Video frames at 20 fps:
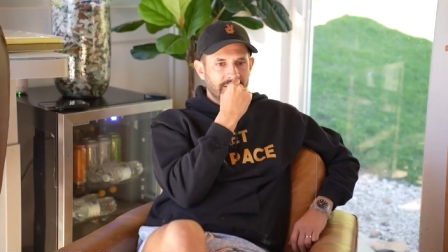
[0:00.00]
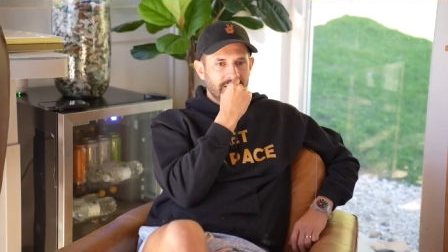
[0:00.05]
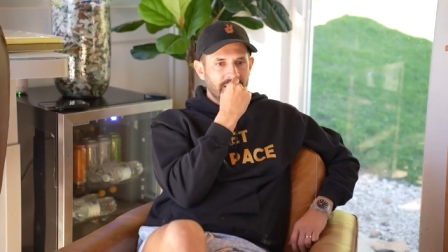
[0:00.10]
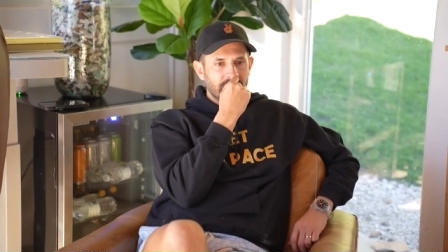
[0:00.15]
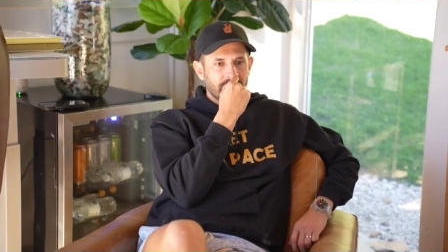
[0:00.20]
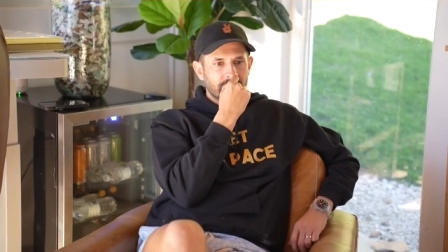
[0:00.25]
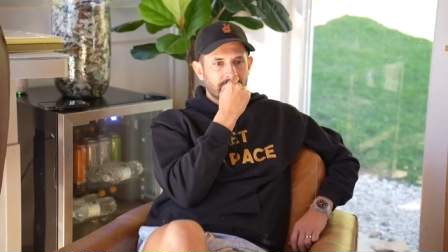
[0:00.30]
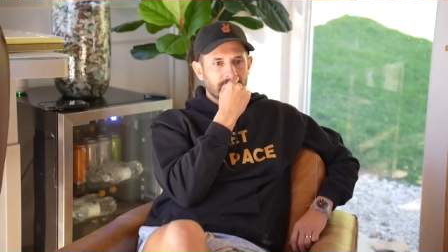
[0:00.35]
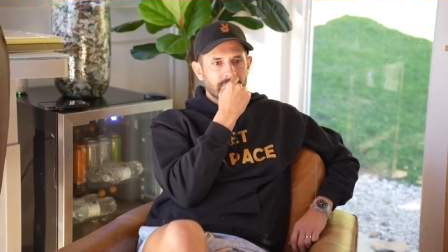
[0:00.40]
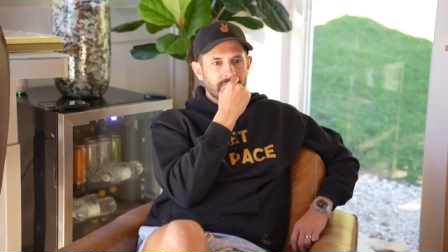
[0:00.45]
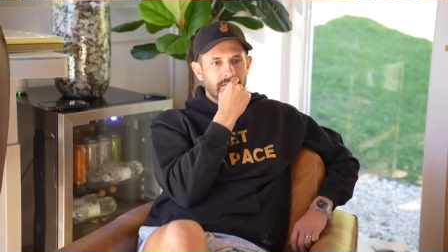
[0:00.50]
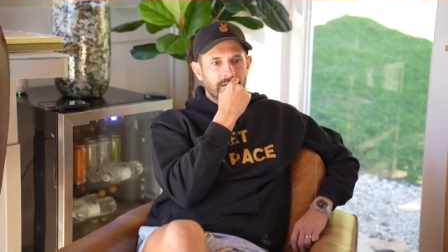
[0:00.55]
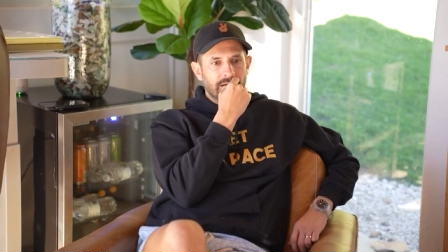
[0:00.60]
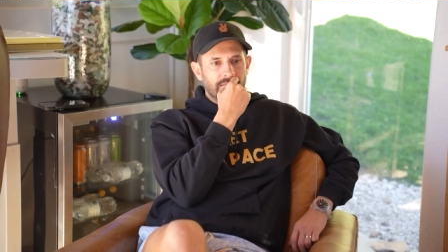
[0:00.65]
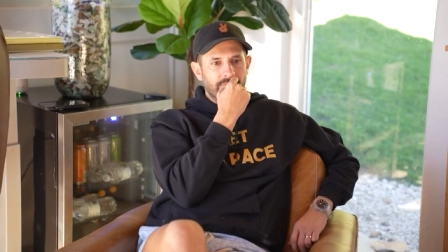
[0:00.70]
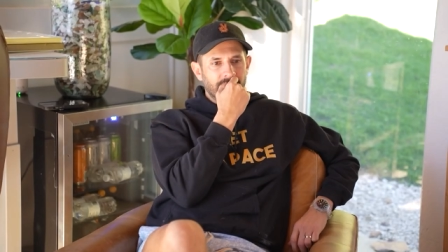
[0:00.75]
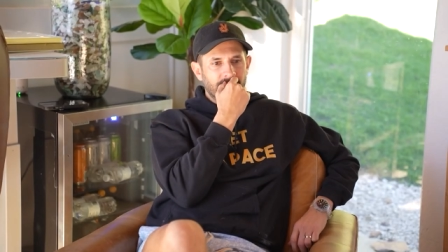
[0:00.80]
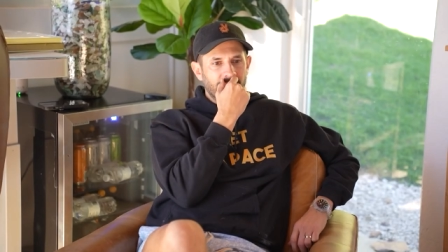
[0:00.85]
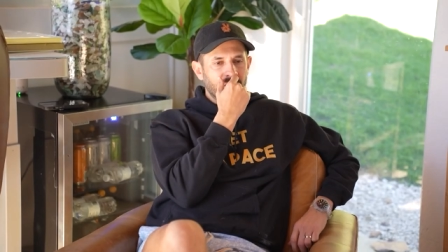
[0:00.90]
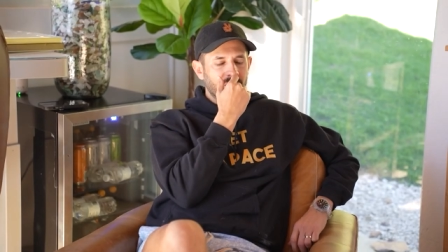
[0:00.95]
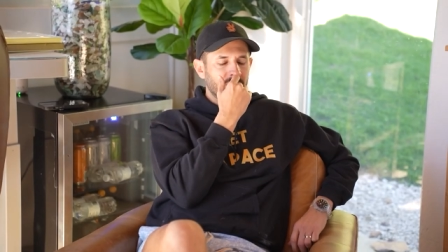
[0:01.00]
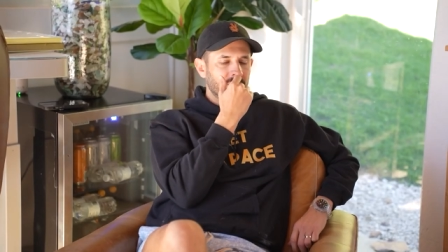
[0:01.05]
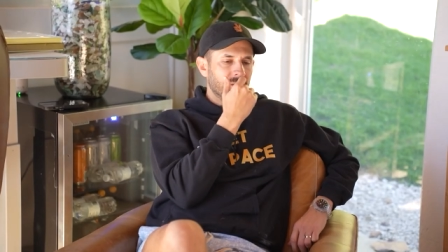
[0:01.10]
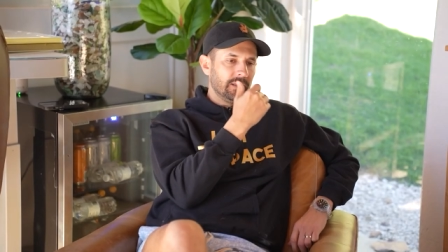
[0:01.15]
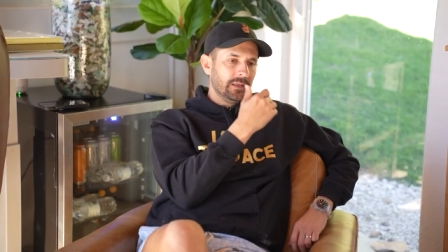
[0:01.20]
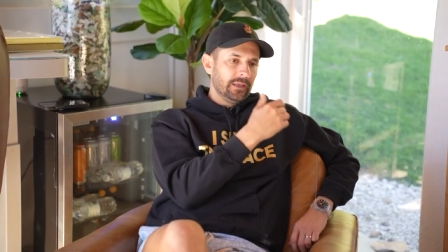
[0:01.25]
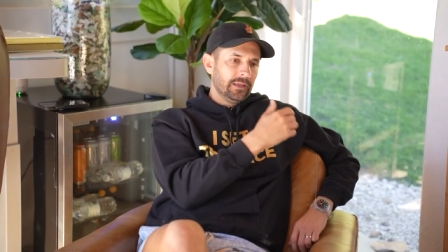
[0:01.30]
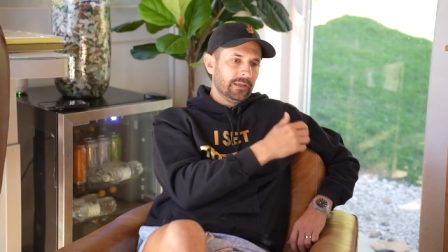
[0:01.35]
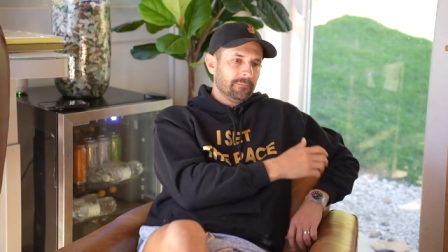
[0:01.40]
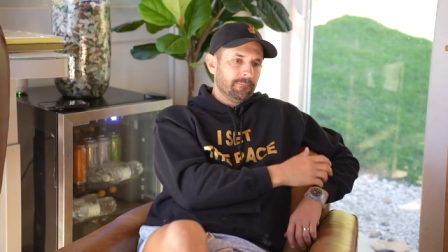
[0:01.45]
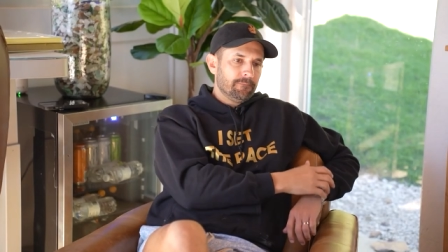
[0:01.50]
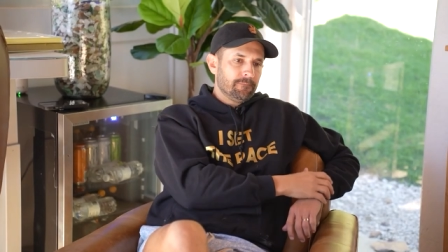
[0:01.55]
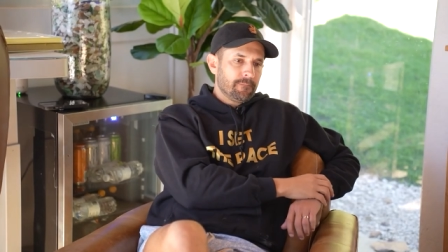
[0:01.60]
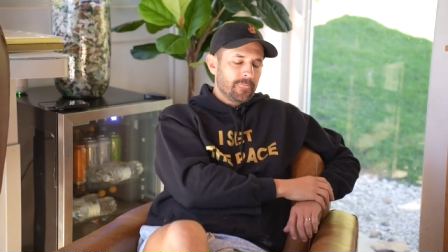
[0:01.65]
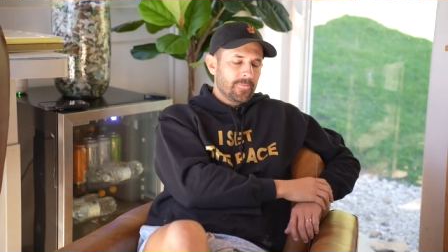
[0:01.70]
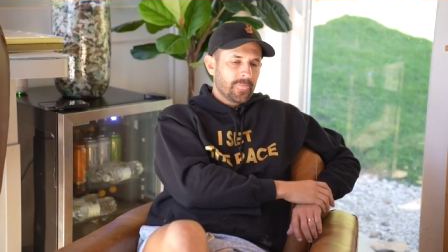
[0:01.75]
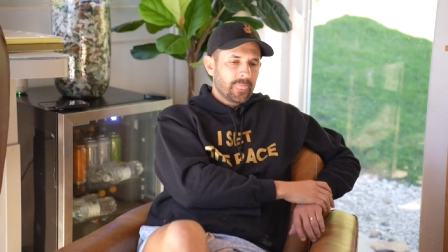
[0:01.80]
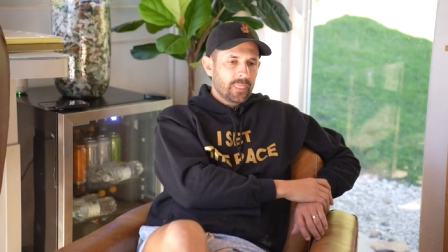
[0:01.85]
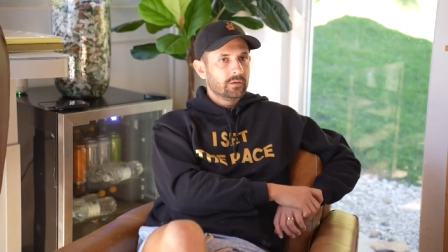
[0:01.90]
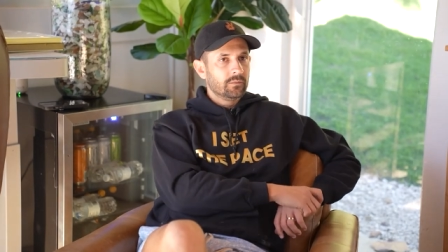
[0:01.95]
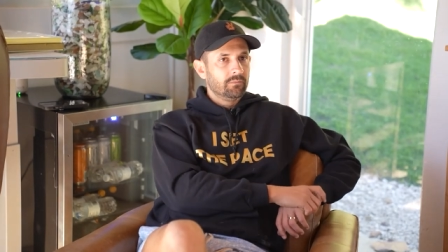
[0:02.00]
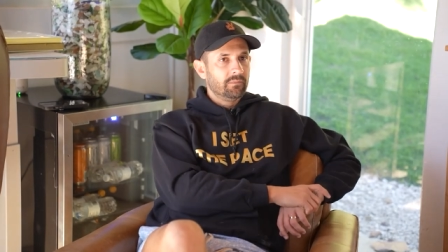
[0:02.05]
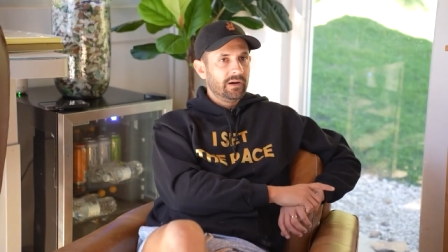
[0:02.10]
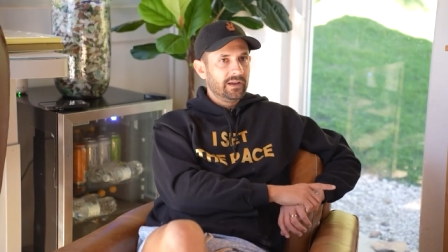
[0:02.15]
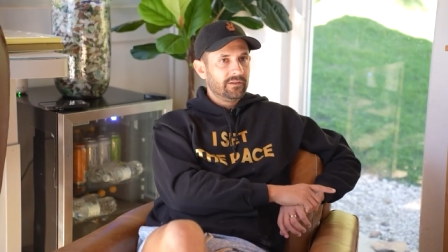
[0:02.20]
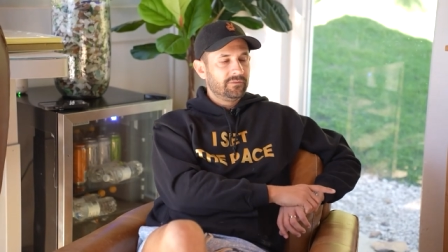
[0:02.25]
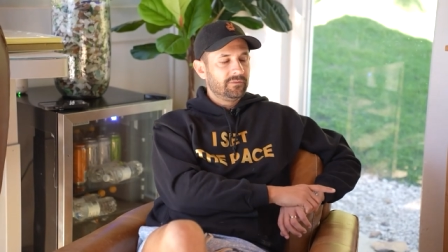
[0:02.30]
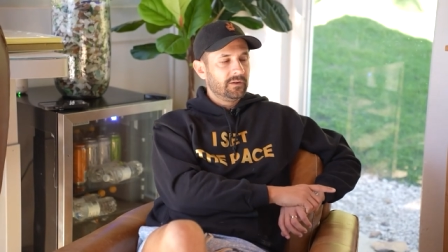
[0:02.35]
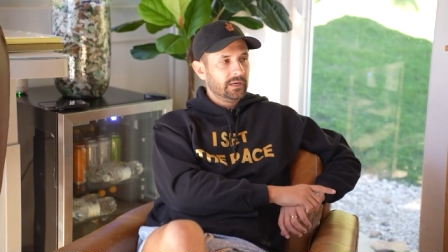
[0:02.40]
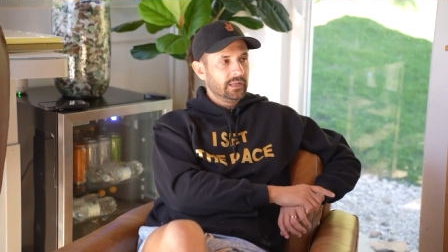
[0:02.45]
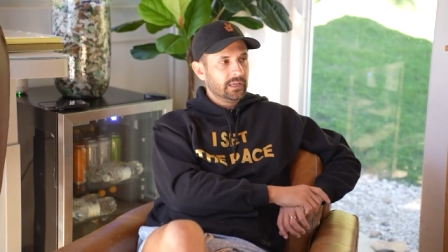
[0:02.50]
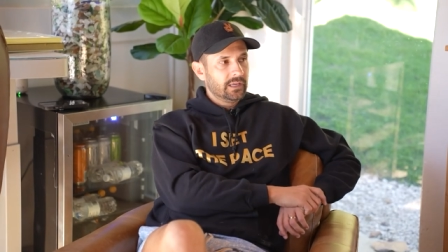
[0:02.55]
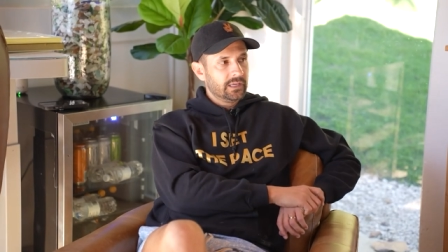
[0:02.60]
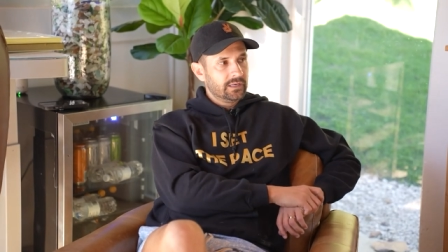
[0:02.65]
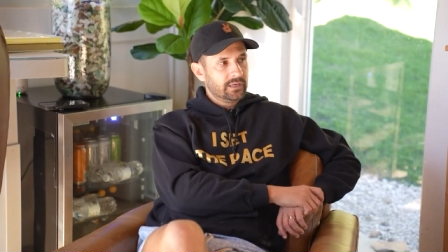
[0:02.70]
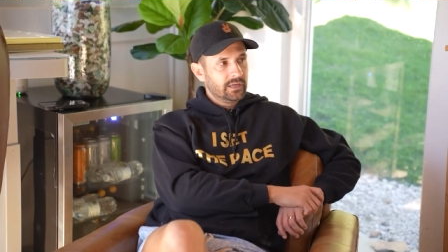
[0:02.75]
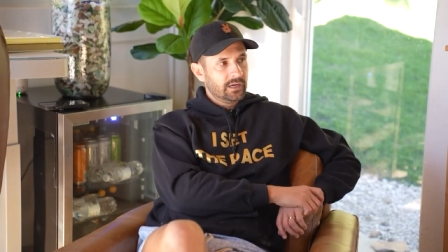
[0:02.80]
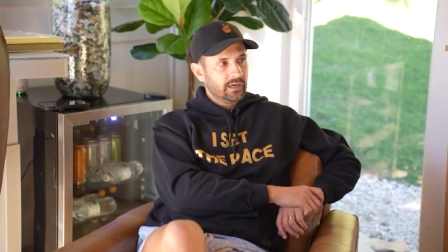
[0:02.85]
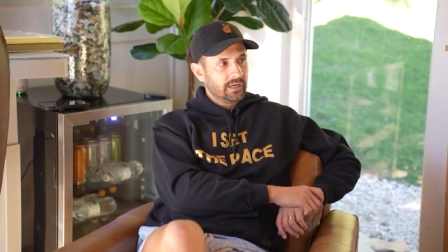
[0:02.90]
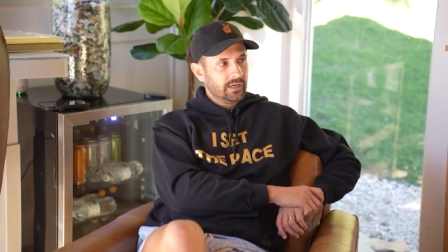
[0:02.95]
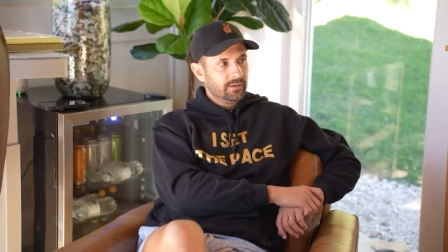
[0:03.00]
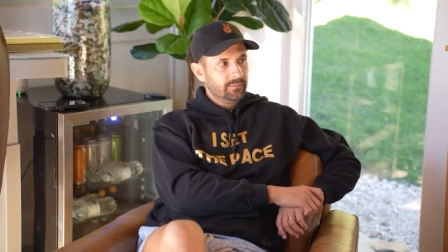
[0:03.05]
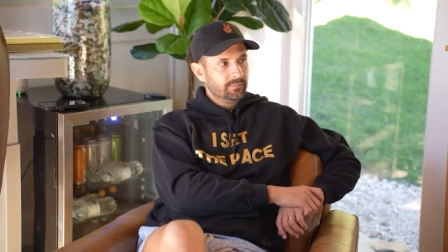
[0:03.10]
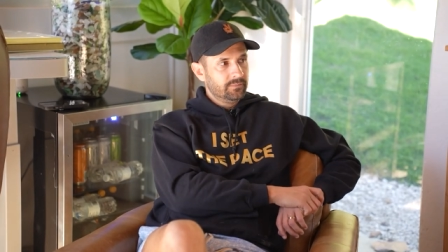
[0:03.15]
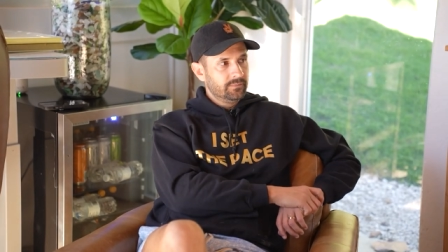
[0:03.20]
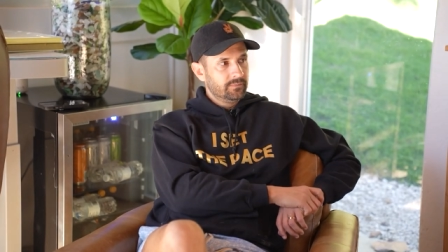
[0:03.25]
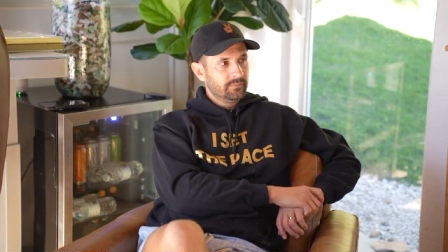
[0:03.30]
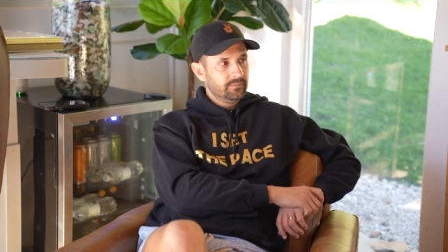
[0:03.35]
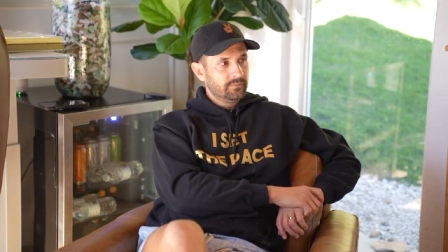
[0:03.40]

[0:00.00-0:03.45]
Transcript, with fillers: think um, the other thing, myfundingkit.com.